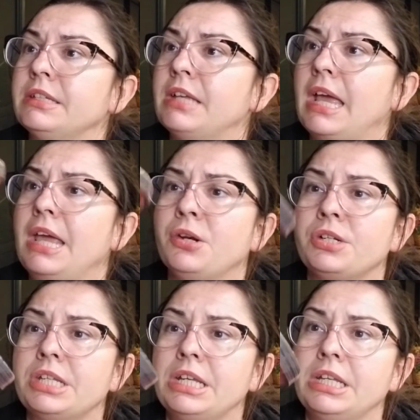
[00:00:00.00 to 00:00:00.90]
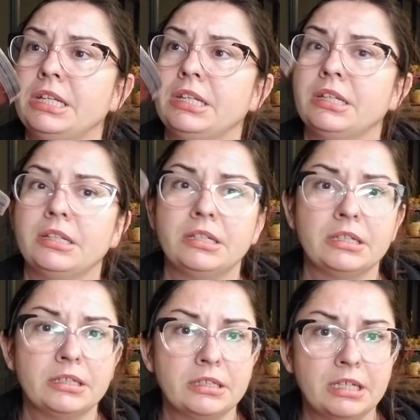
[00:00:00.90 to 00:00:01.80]
8 or 10
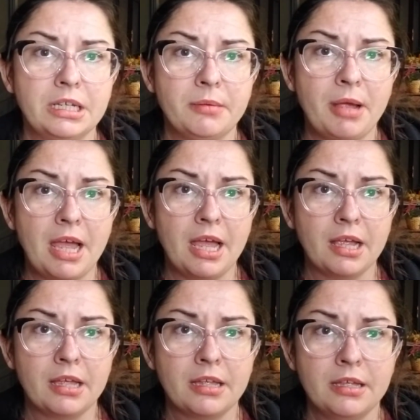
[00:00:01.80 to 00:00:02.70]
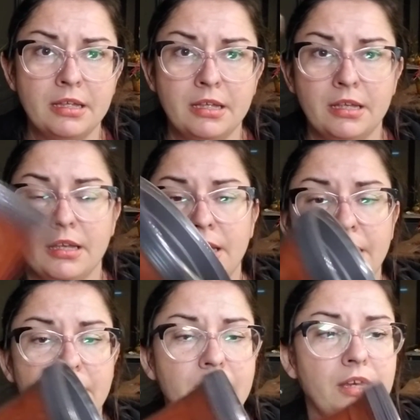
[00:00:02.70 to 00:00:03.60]
in a pack,
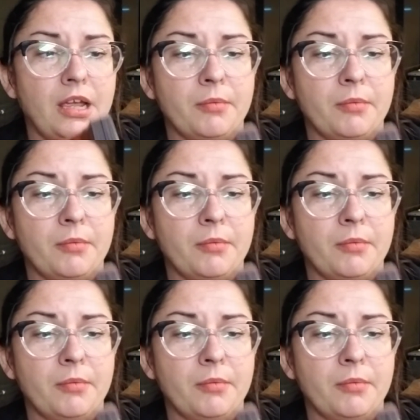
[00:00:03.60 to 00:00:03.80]
and I